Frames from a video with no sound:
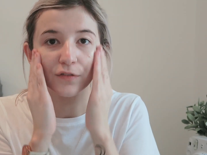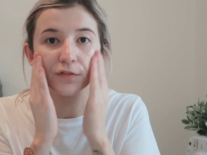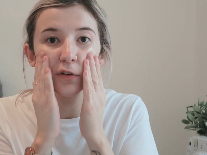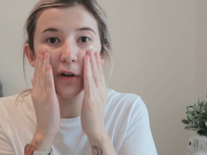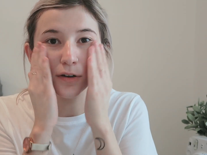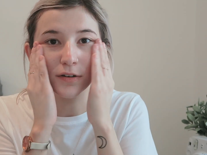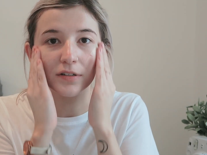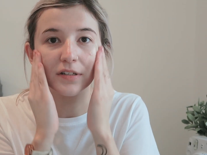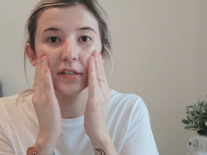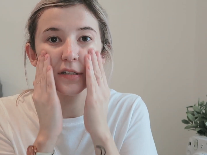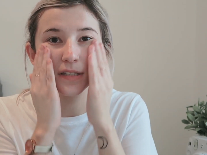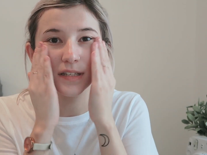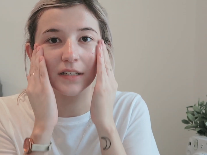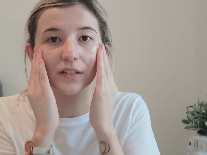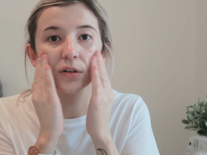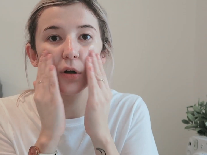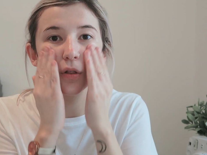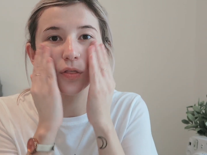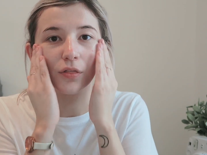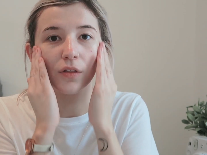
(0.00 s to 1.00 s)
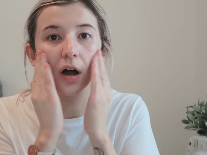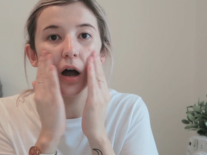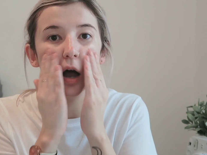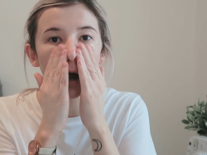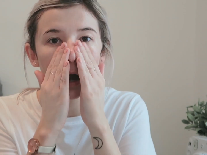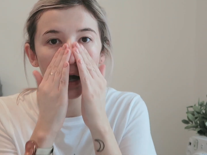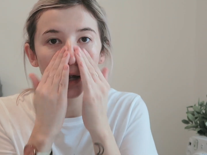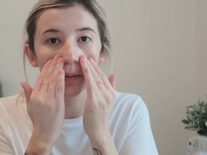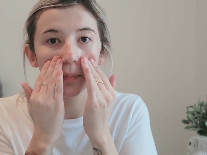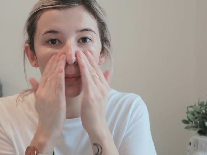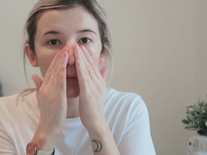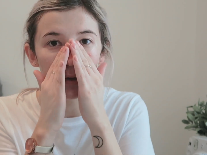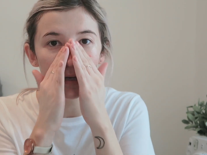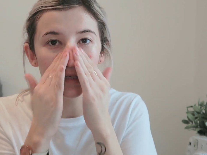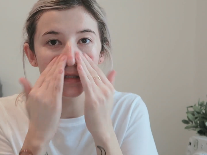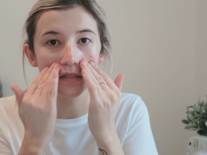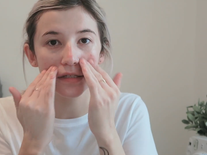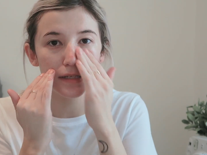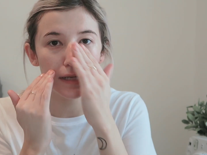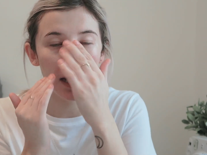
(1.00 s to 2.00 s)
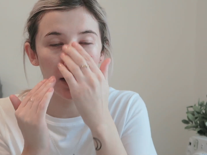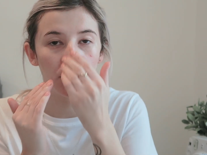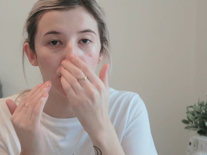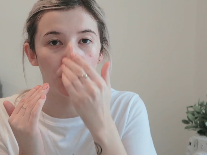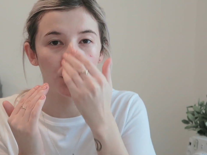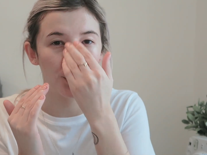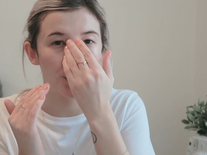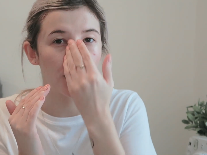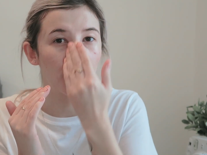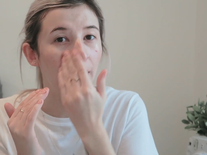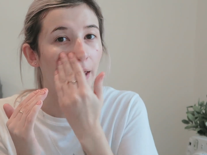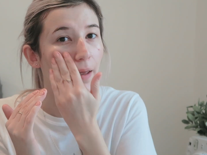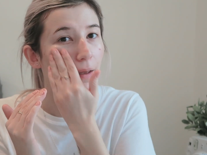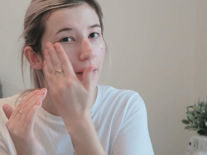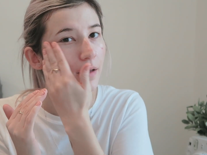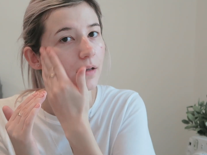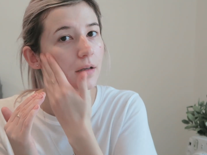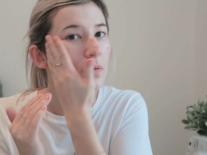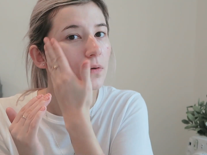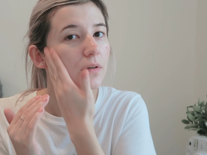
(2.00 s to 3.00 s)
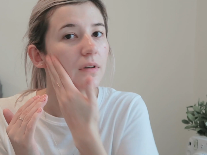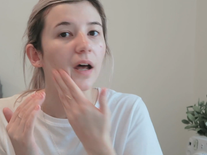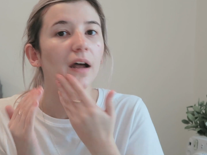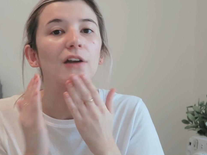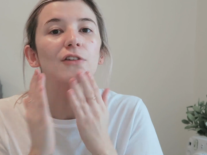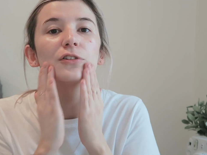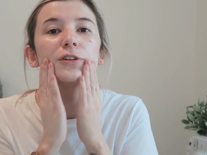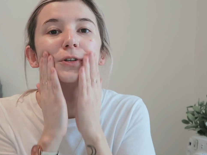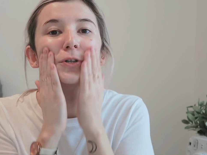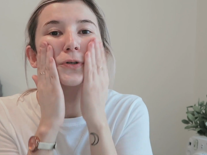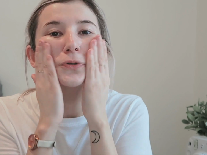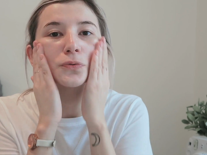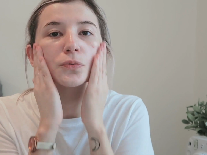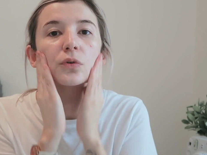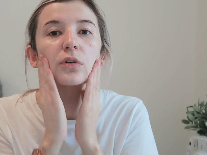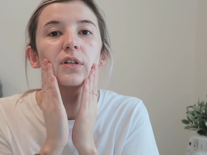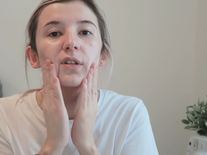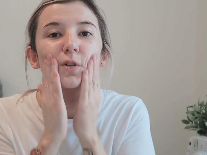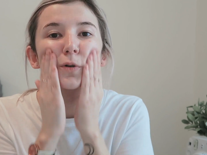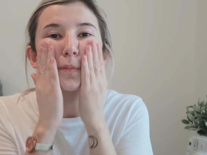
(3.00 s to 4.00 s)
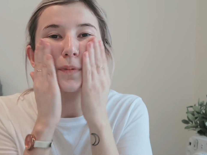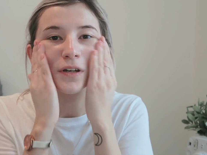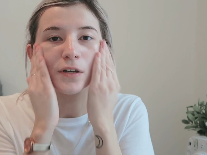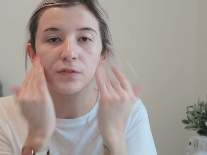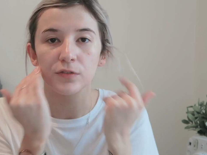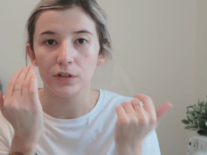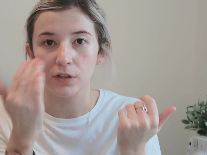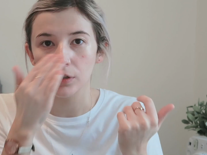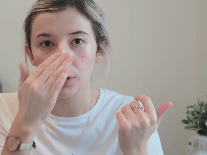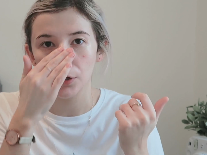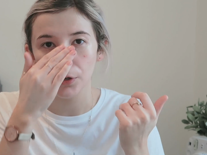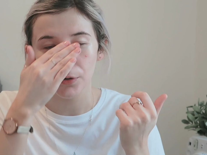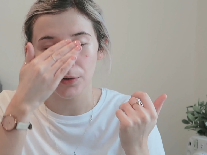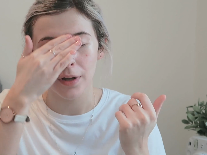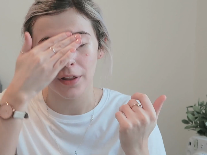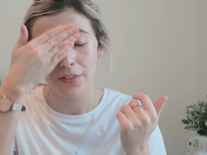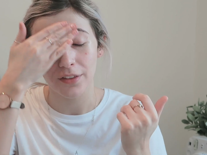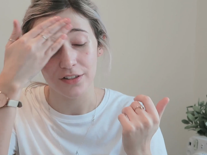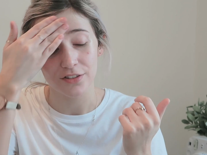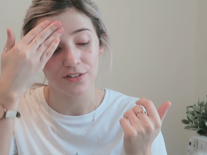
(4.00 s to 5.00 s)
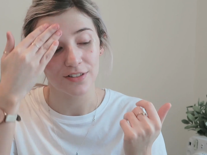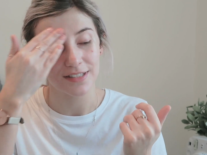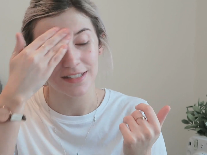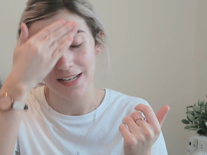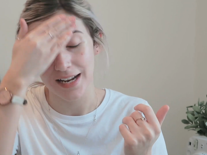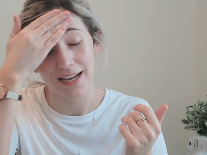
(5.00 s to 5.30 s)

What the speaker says: focusing on the high points and where naturally you'd want a little bit of a glow, and then just